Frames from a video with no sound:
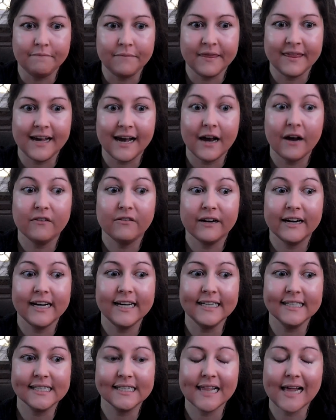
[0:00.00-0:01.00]
There
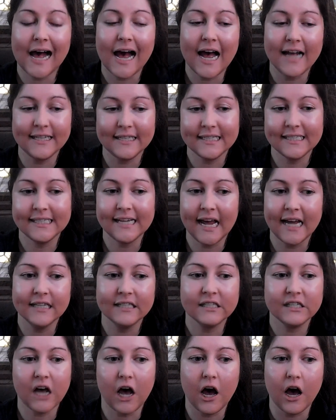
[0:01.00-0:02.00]
is that
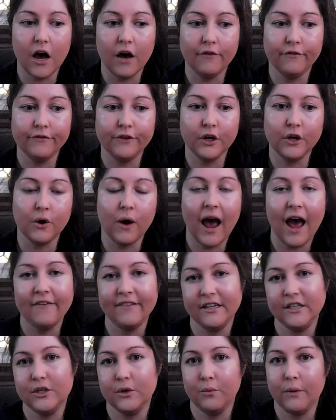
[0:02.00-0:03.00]
sense of, you know,
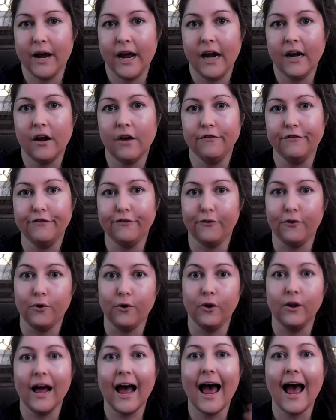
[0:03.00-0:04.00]
having to wait a
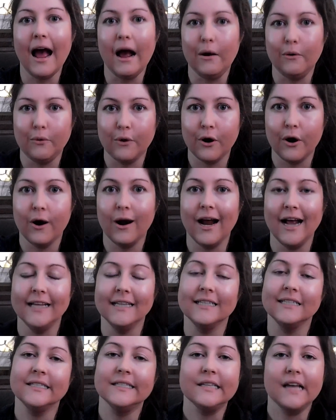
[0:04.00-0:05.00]
full hour,
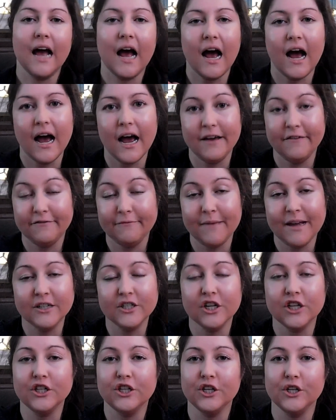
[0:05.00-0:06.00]
and I've
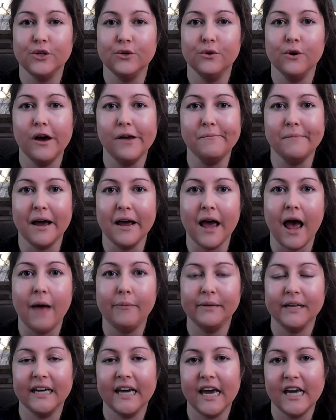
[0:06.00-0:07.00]
mentioned to you in my
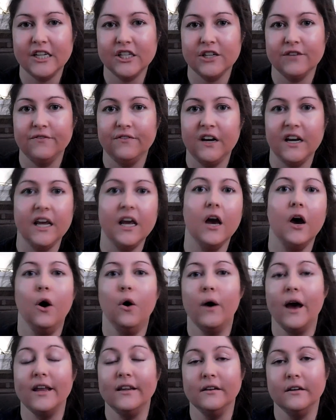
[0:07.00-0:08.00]
application
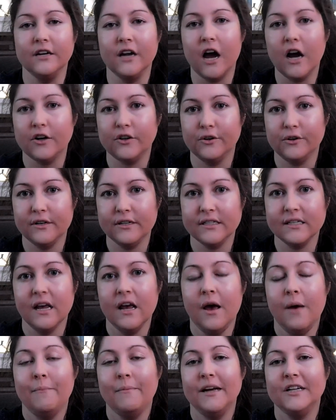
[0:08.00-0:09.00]
video, and the doctors
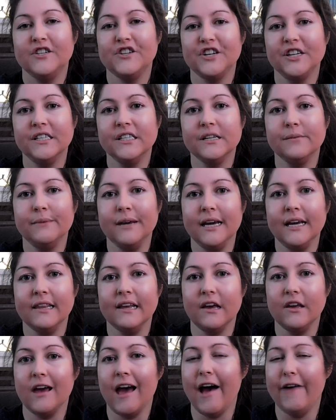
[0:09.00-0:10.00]
mentioned to me
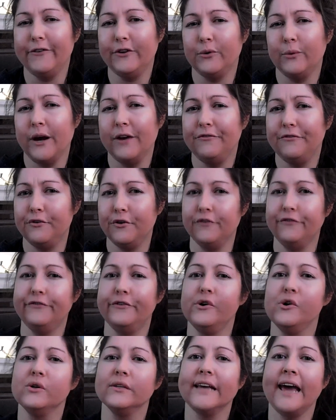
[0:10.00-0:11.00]
that you have to wait for a
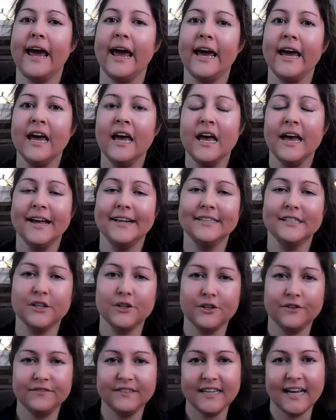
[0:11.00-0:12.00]
full day and
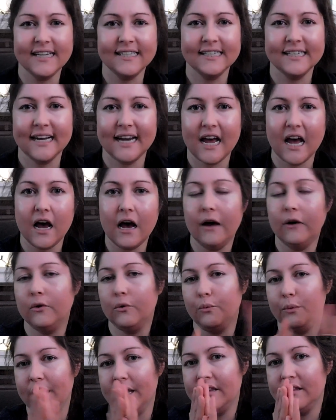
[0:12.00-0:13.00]
sort of test it
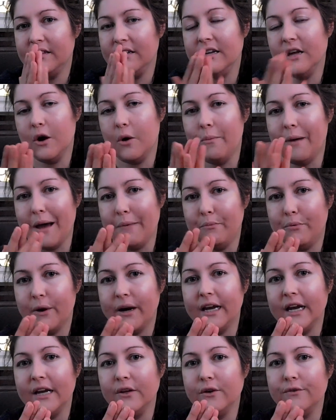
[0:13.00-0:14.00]
out with, you know, by
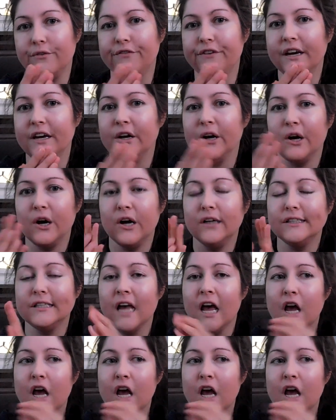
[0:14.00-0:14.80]
pricking your fingers